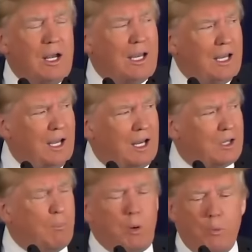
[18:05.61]
And I get
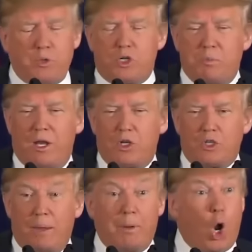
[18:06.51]
hit. The Pope just made a
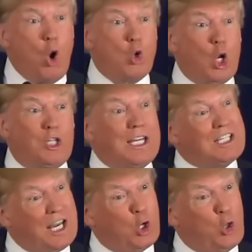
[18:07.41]
statement. Oh, good. Did
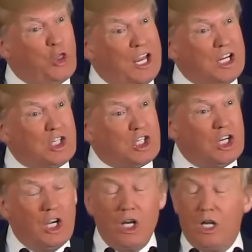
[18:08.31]
he say good things?